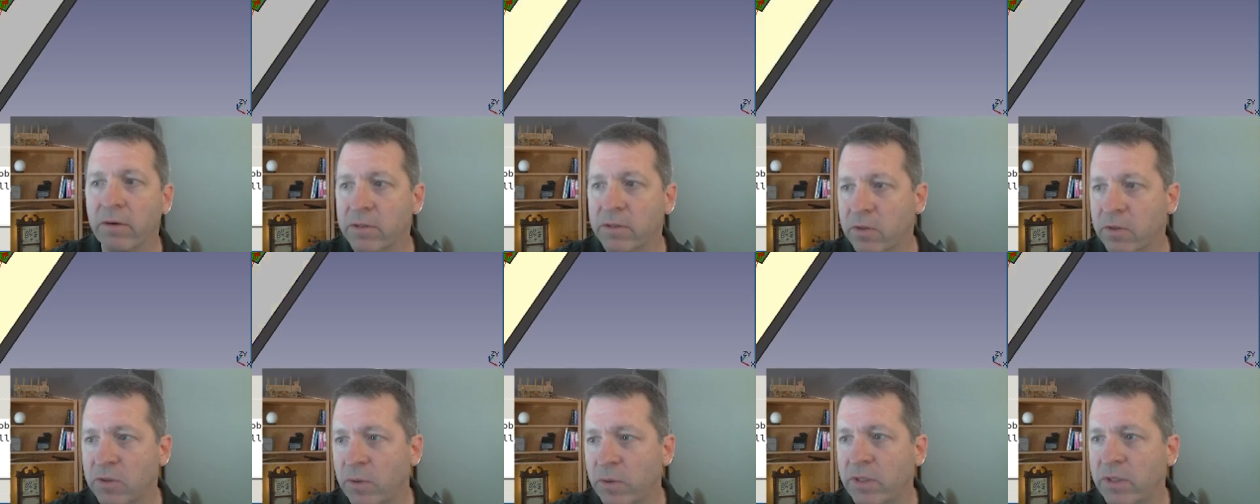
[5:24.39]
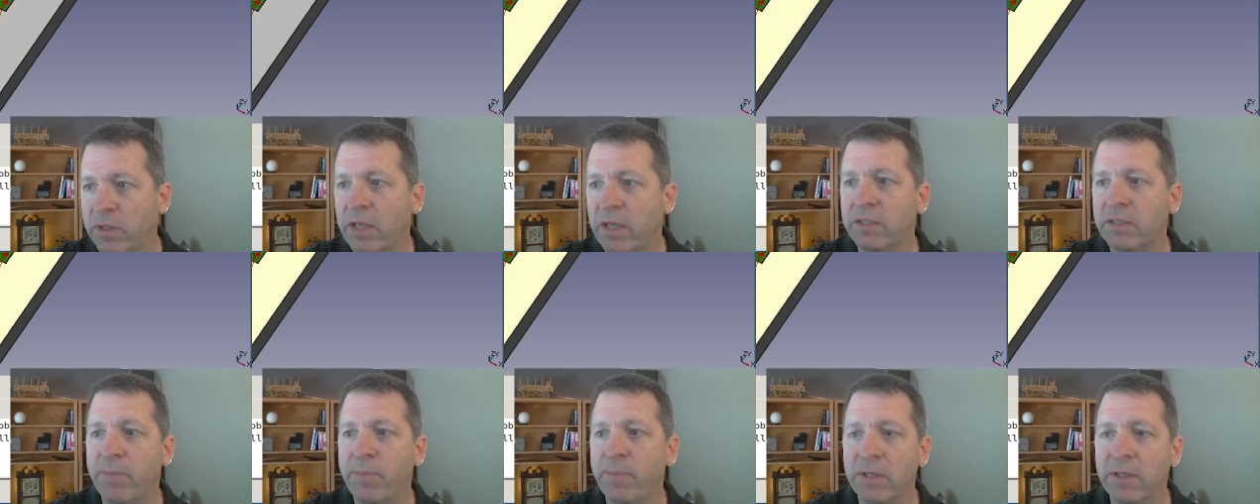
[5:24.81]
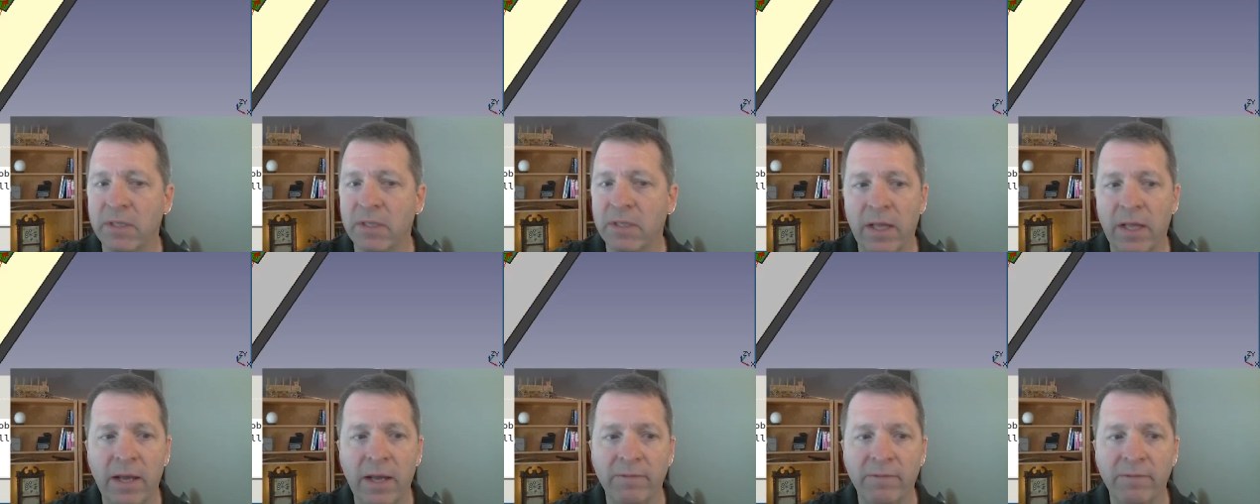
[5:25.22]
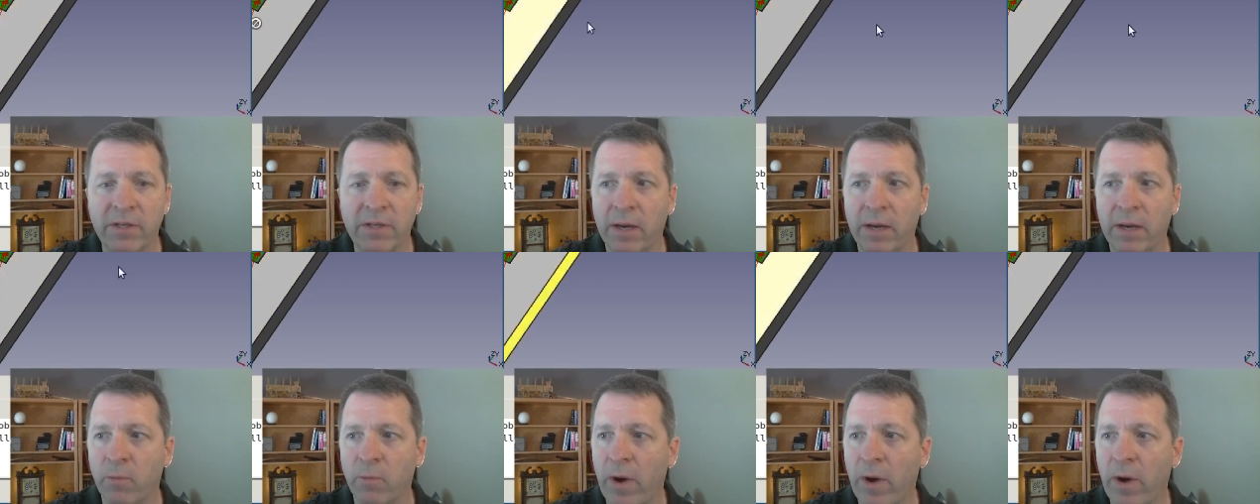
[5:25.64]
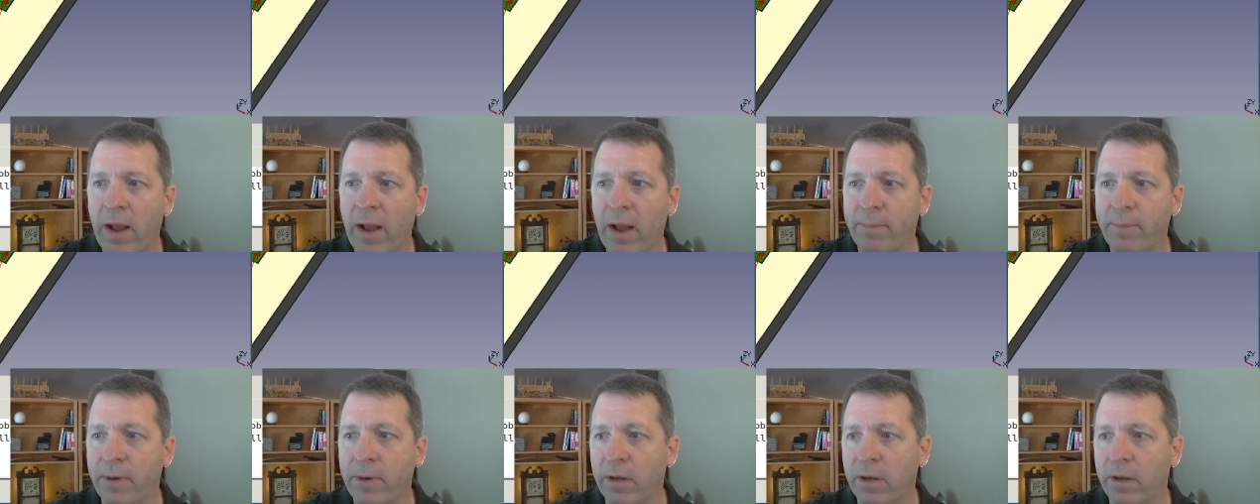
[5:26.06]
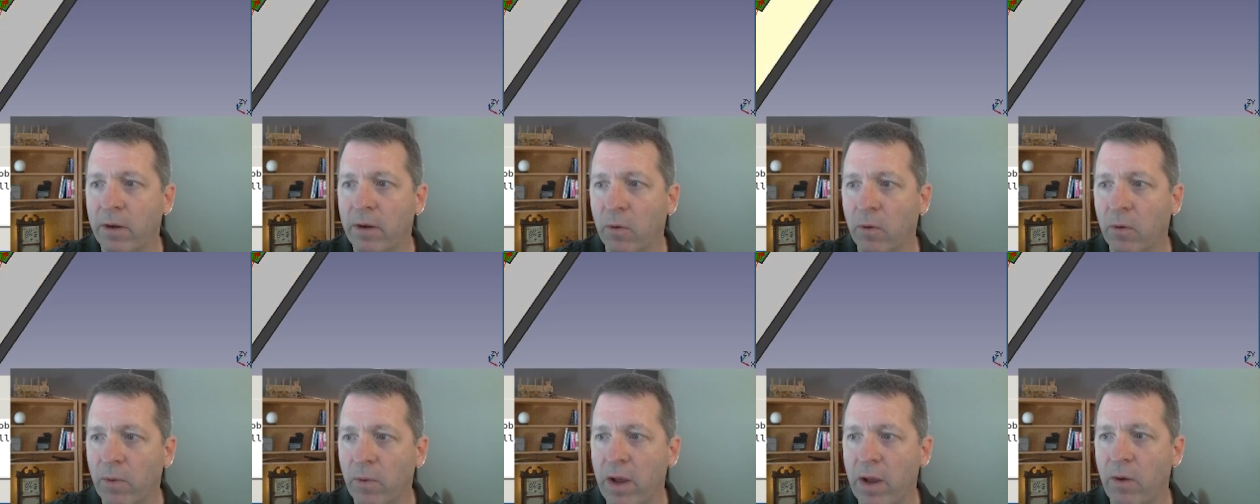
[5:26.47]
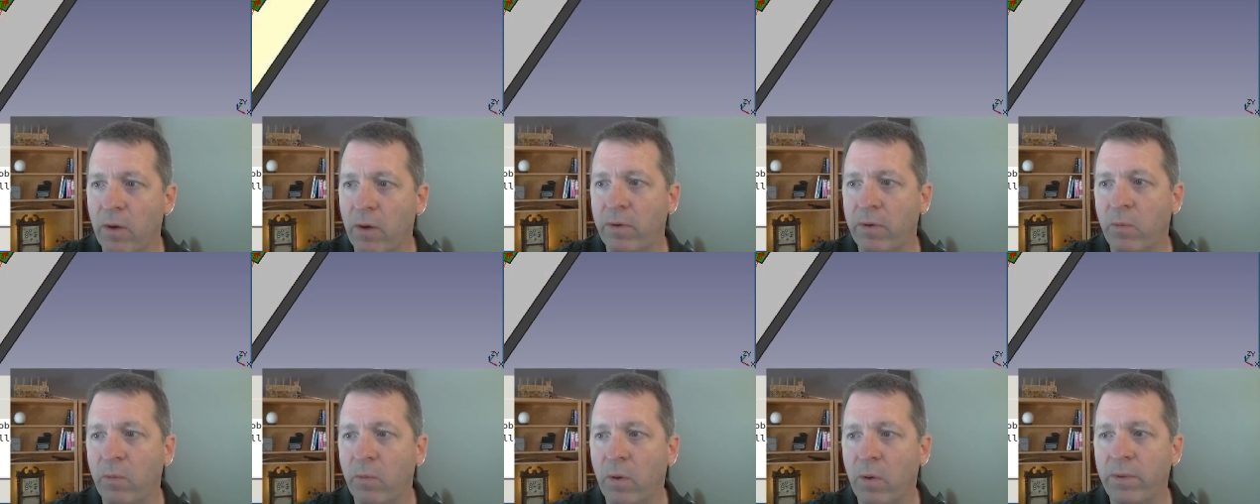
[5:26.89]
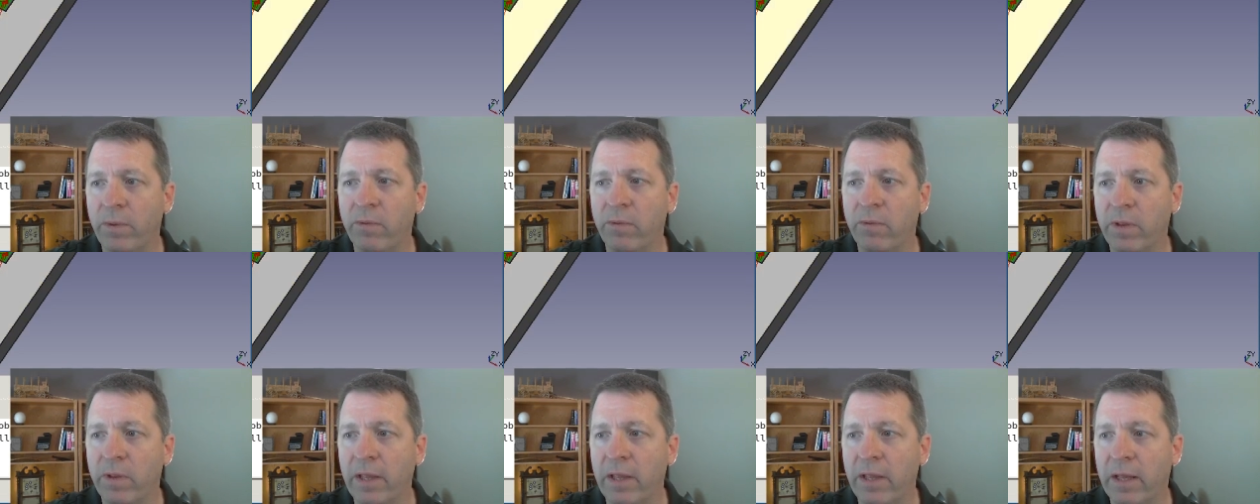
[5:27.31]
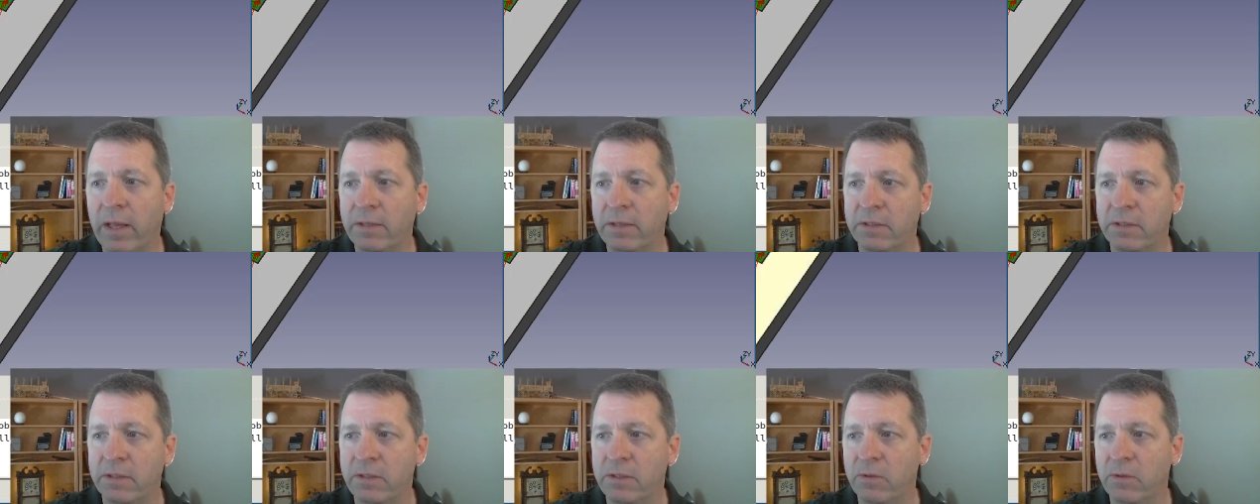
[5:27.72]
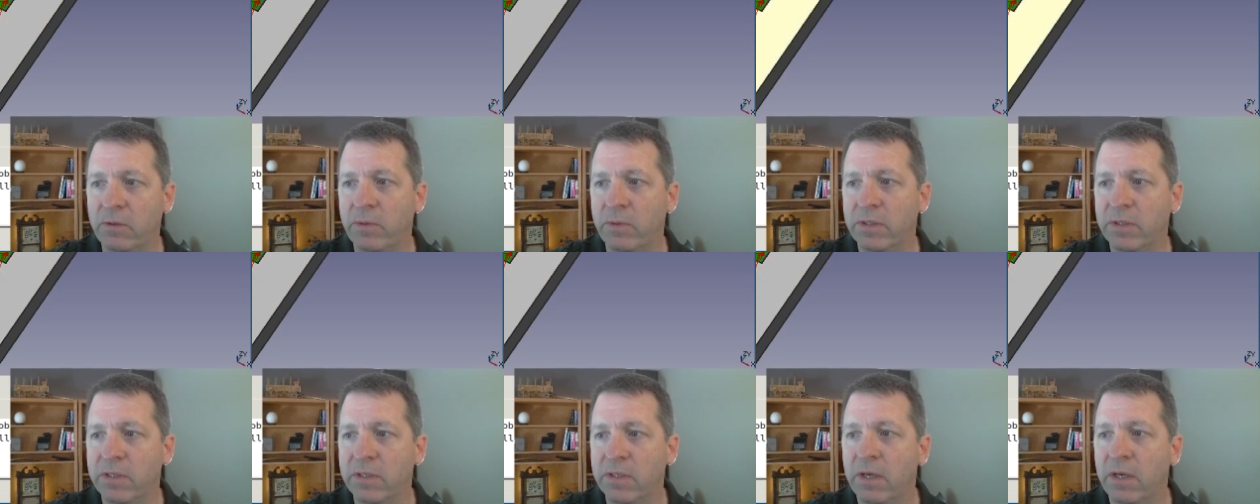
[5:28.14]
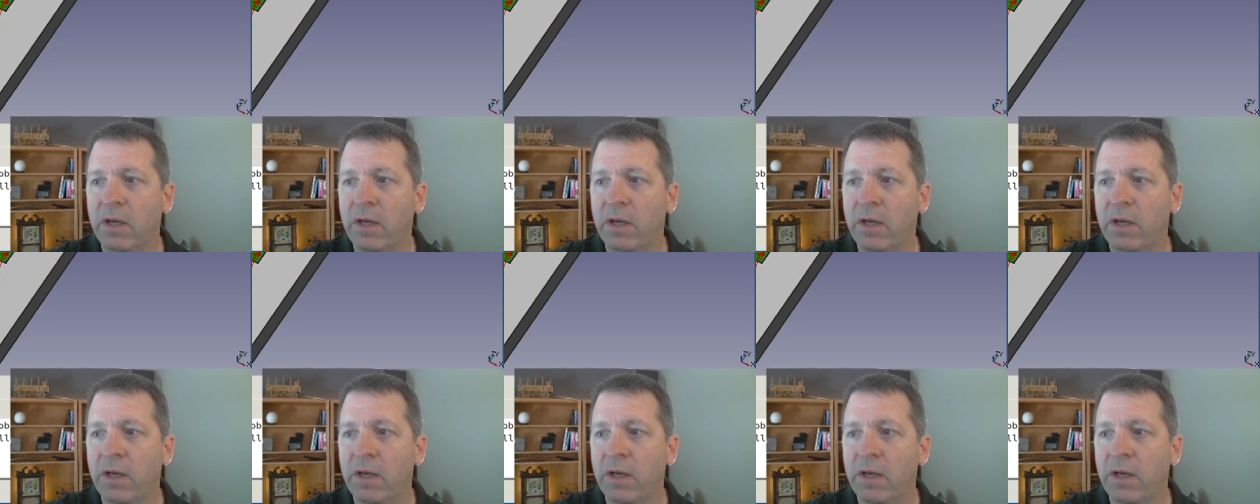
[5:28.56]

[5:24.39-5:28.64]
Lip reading: So it spends a lot of time rapiding around, and what we'd really like to do is